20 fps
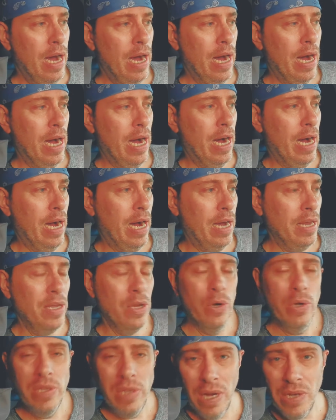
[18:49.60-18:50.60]

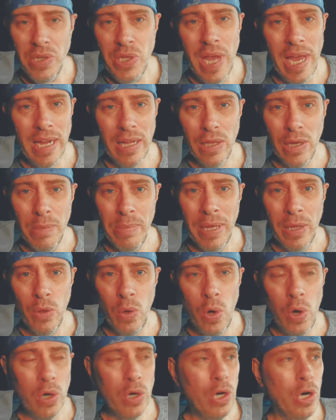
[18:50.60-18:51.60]
It does take a little
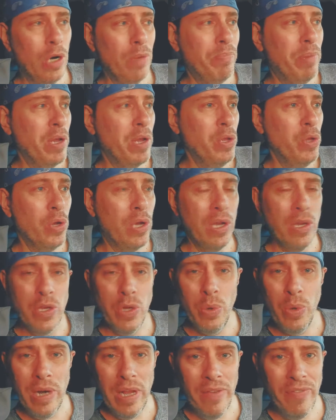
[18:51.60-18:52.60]
bit longer, but you
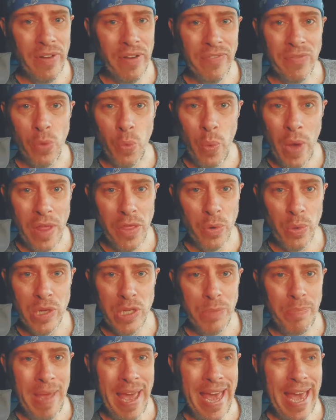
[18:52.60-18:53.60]
could do it even if the
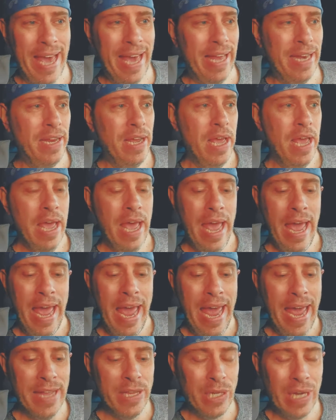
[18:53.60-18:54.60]
weather is bad.
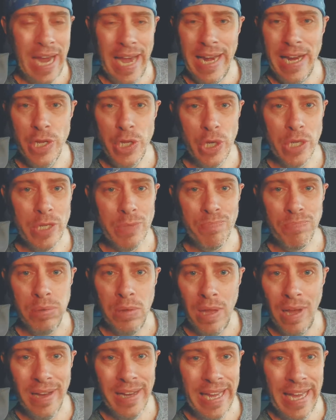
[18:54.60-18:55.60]
It's kind of
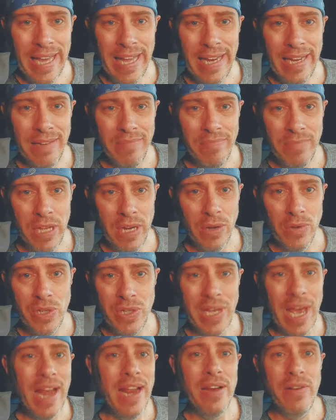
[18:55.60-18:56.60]
just plug in
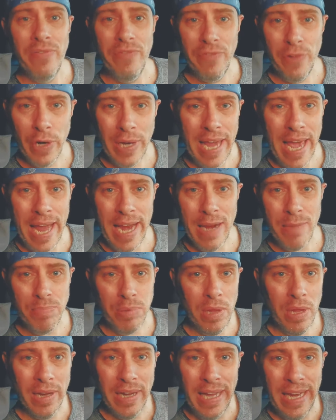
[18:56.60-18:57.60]
and, set it and forget
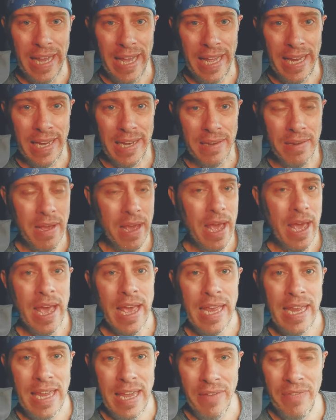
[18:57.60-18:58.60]
it, plug it in and
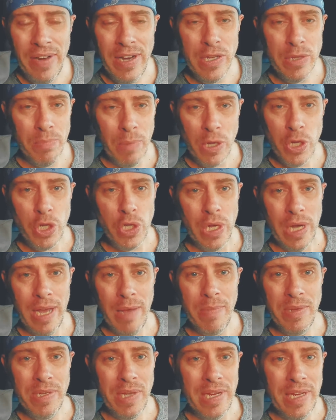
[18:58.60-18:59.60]
give it as much
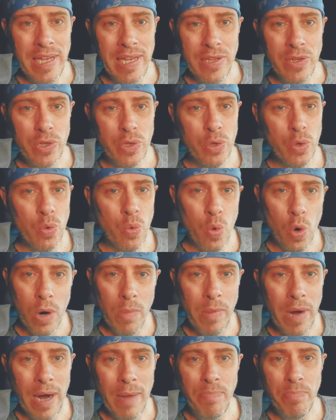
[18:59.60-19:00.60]
time as it needs to
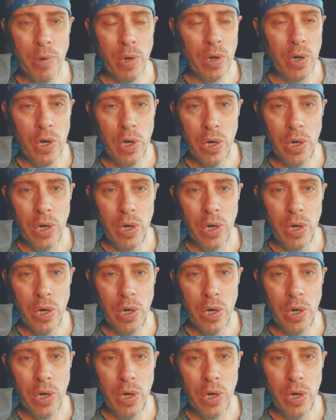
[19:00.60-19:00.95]
warm up or